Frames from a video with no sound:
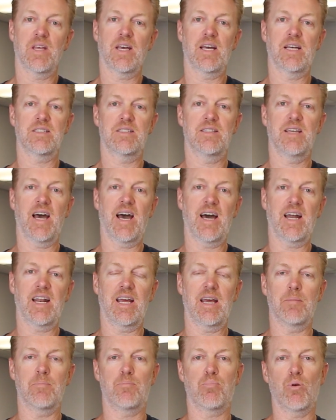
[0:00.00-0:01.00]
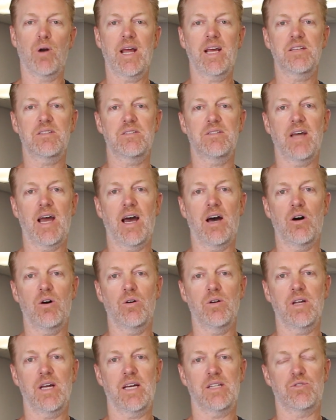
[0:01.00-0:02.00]
is that it breaks
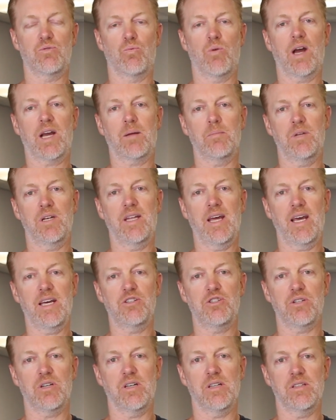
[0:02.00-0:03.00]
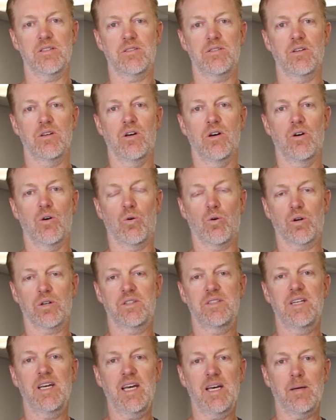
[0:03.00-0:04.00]
down its recommendations or
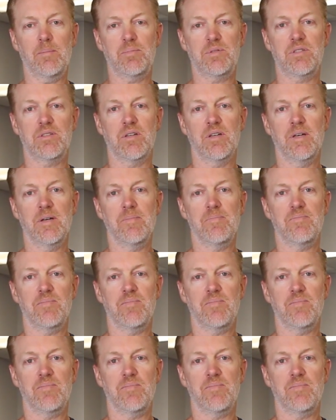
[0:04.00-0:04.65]
tips